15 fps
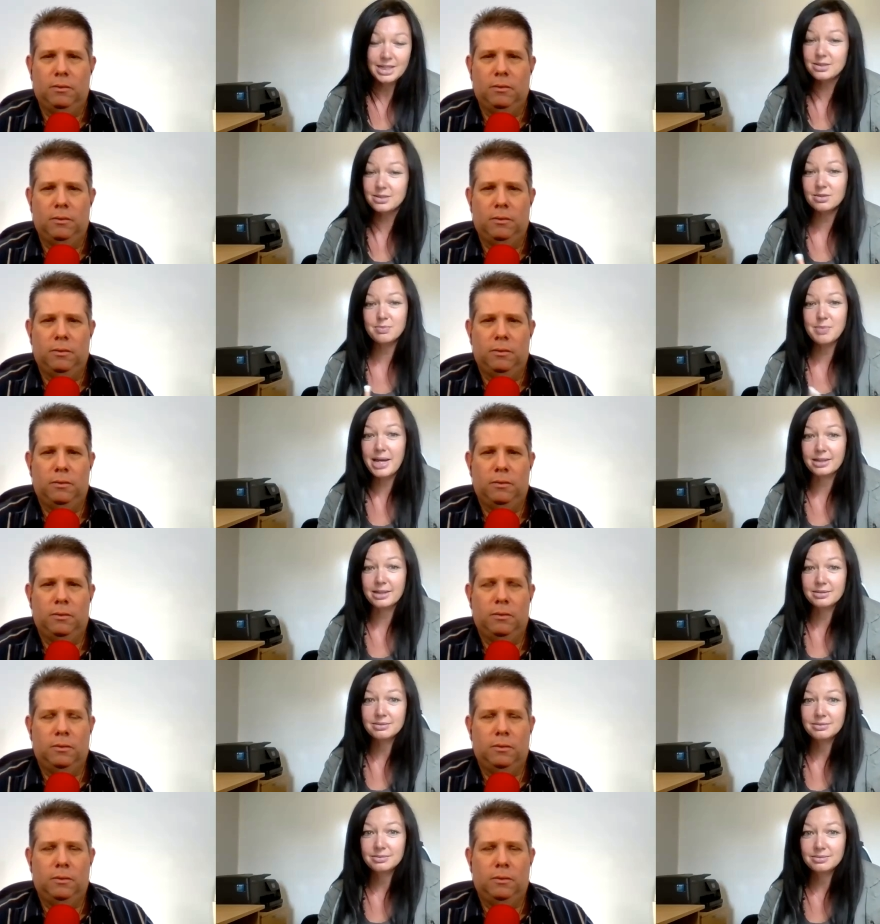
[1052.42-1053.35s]
Speaker 1: that's not
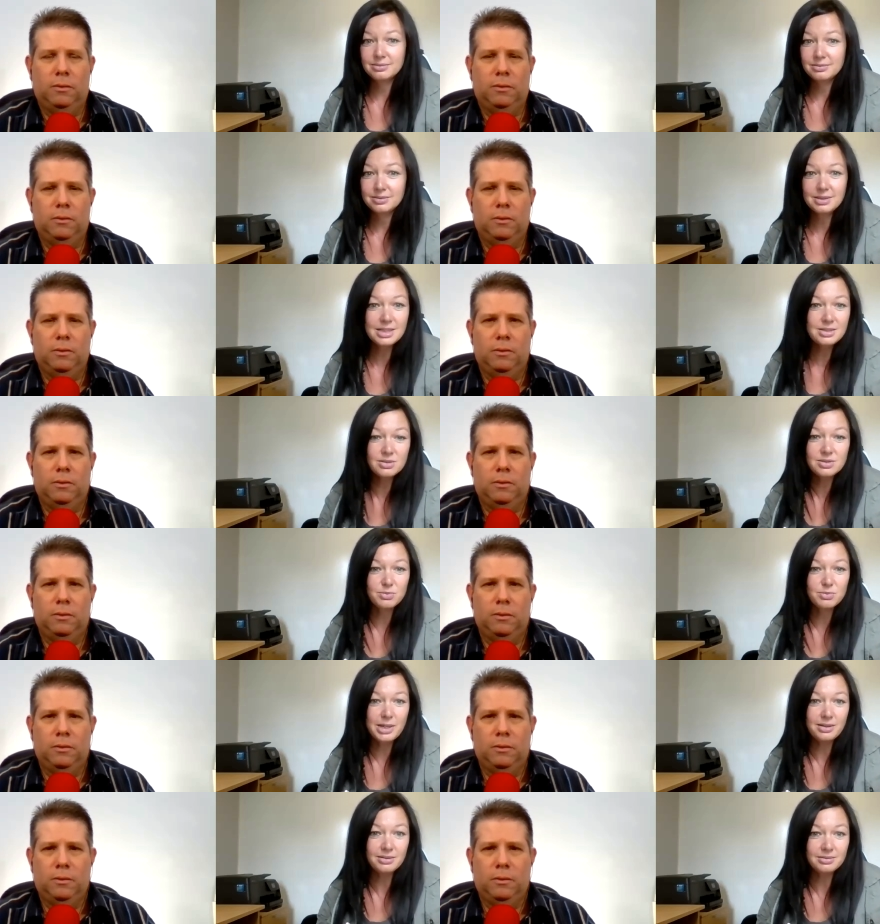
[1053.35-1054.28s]
bad. That's not
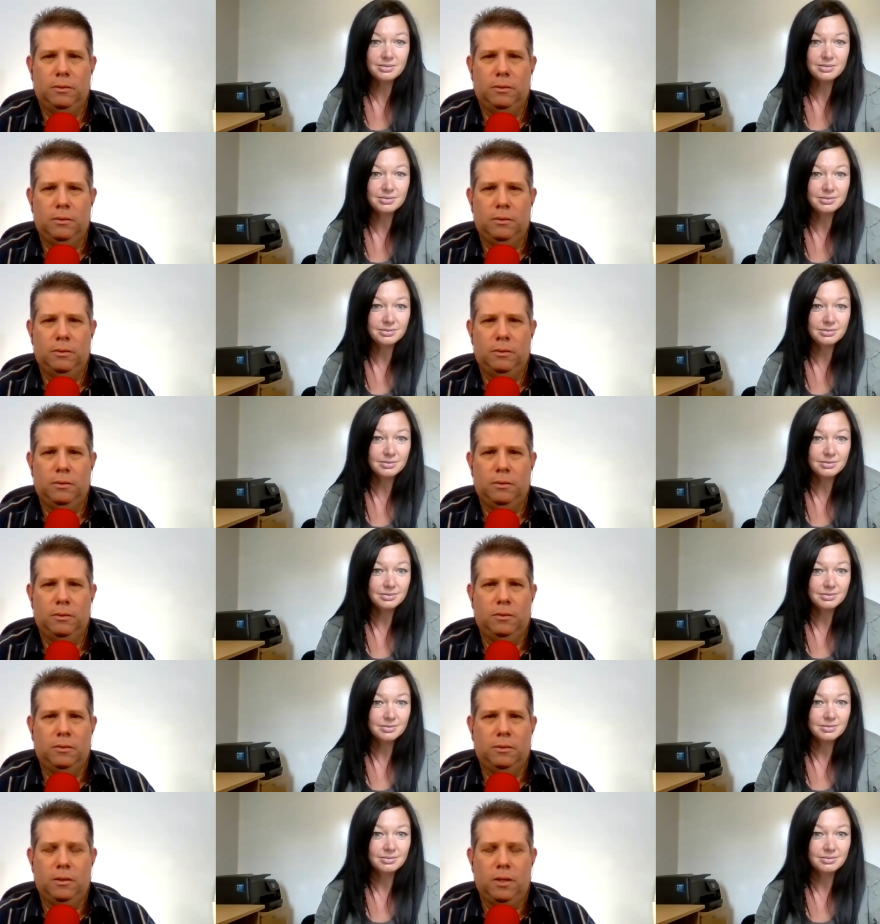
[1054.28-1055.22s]
too bad.
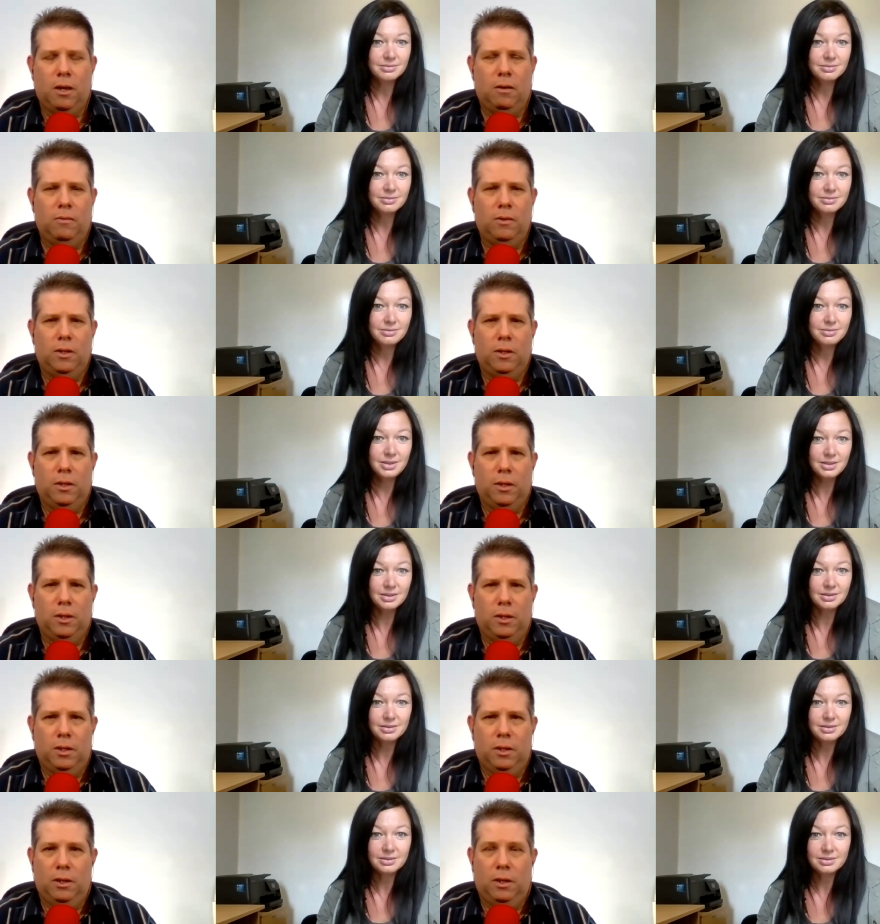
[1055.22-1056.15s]
No.
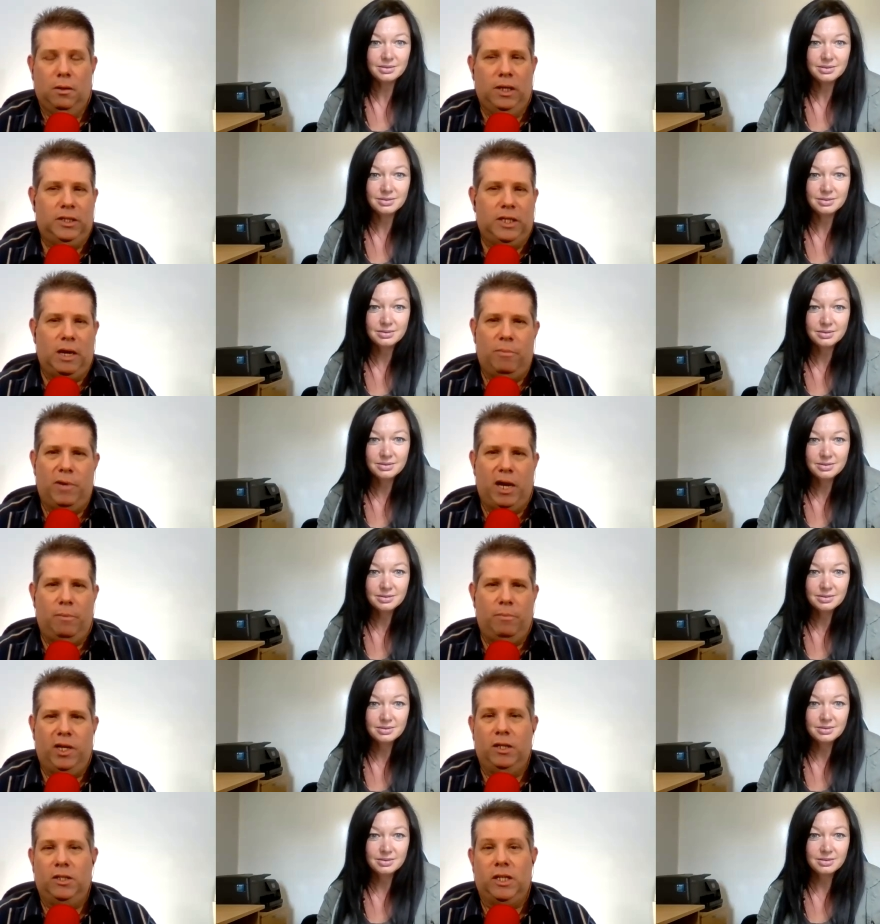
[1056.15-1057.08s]
Yeah.
Speaker 2: No, that's not bad
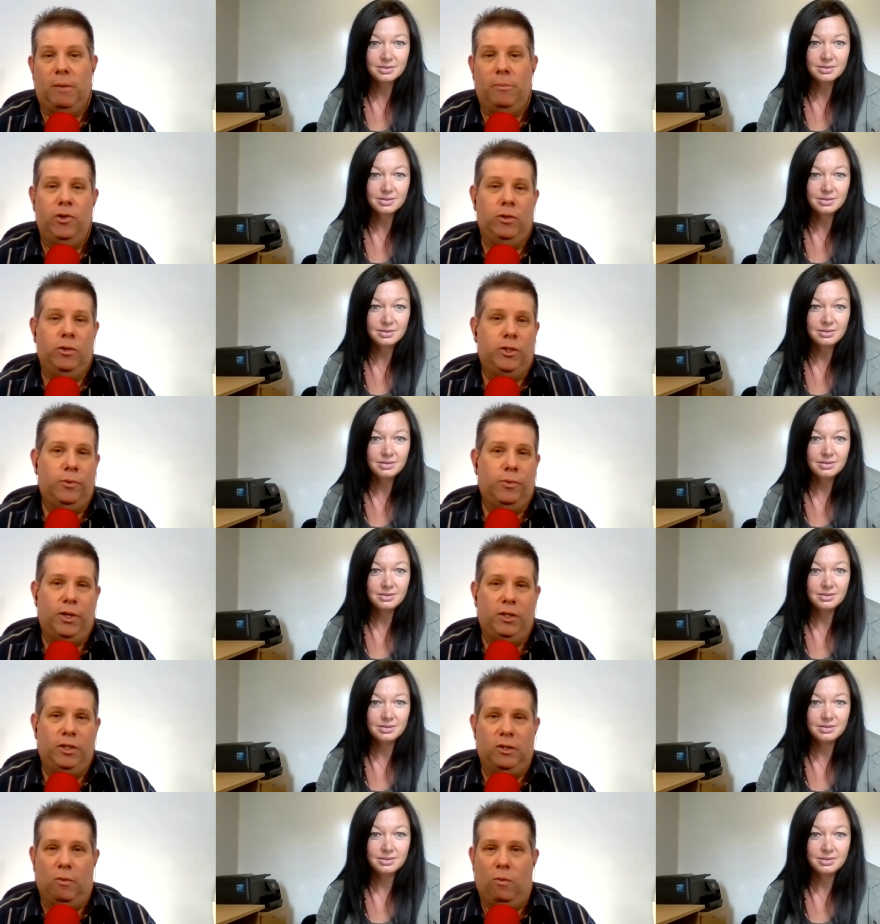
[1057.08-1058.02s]
because I'm doing two
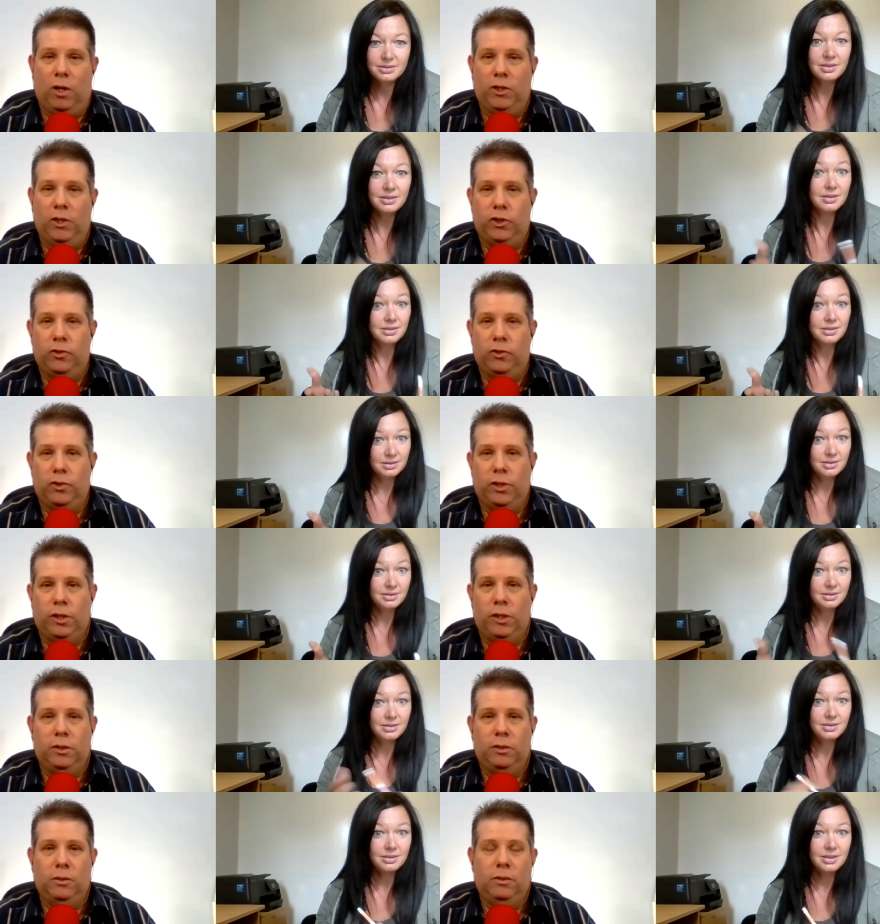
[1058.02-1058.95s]
things at once
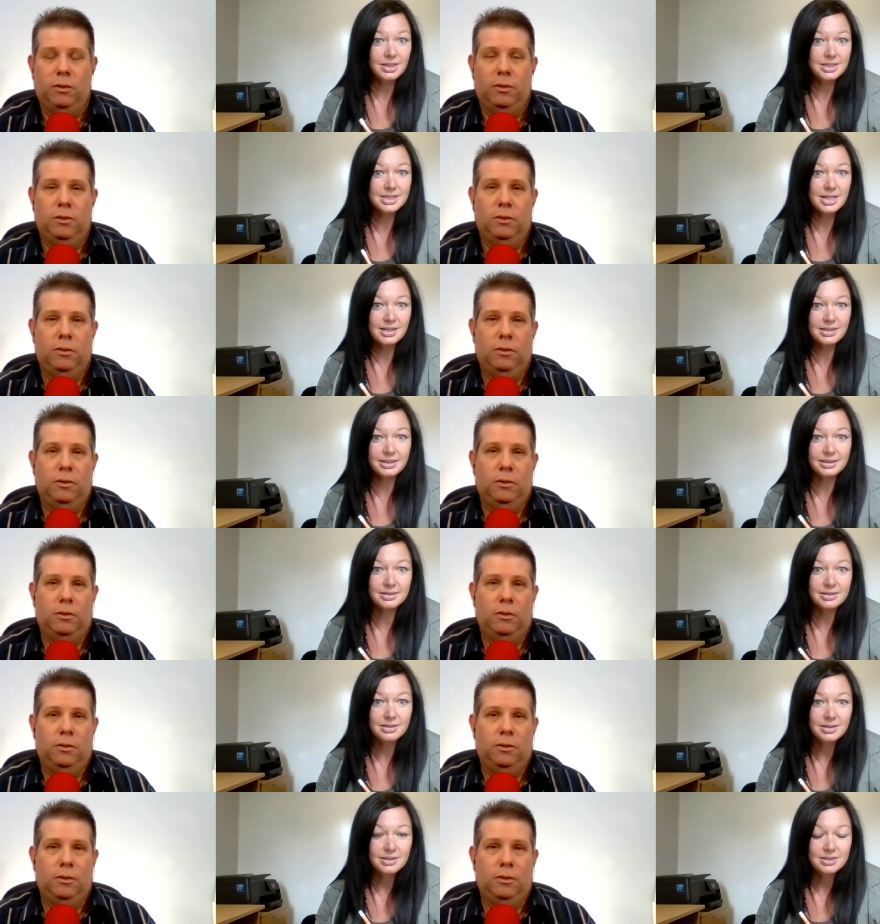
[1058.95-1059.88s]
usually.
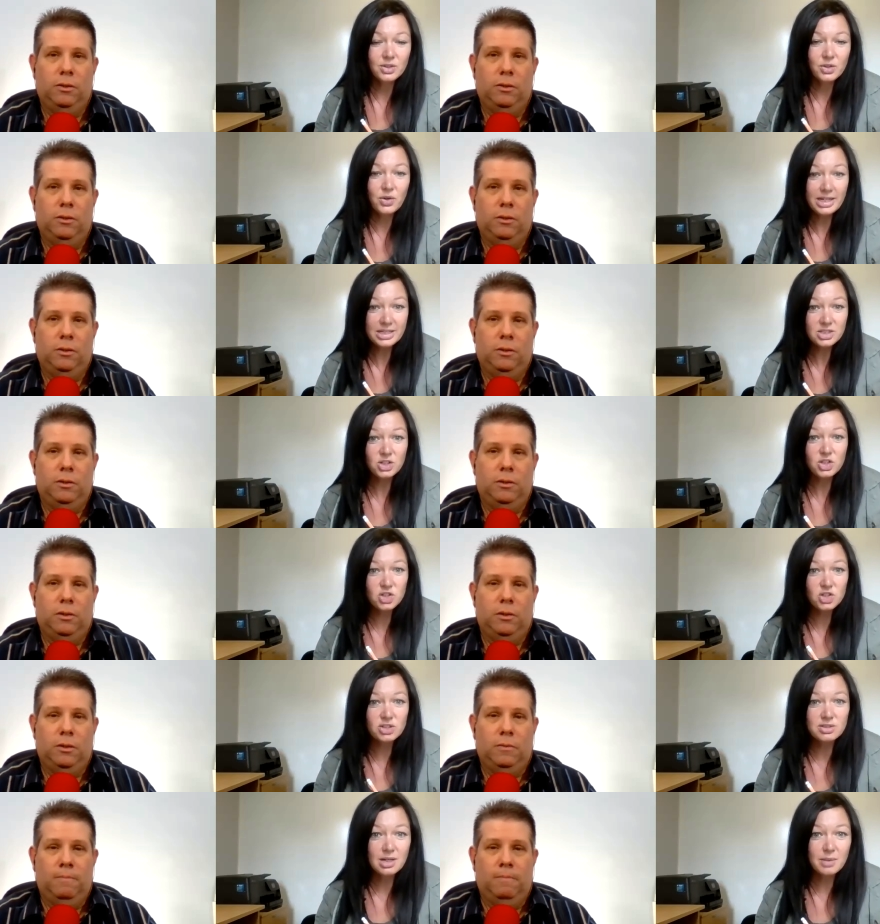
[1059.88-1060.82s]
Speaker 1: Exactly. So your
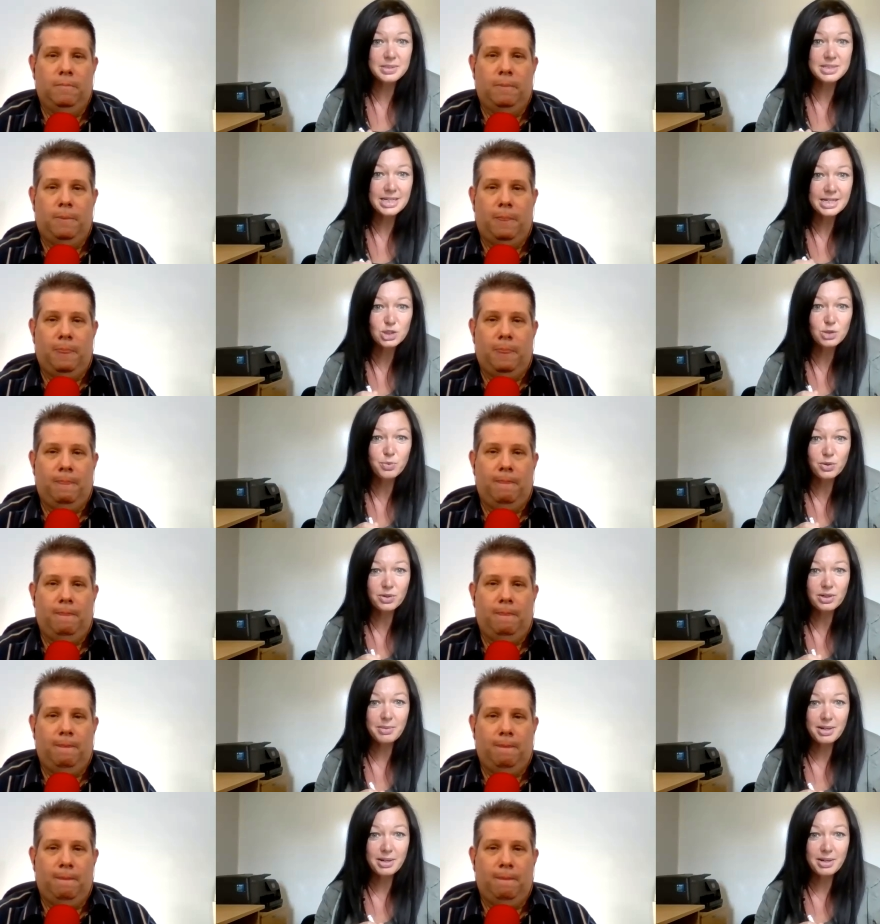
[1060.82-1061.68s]
execution time is actually pretty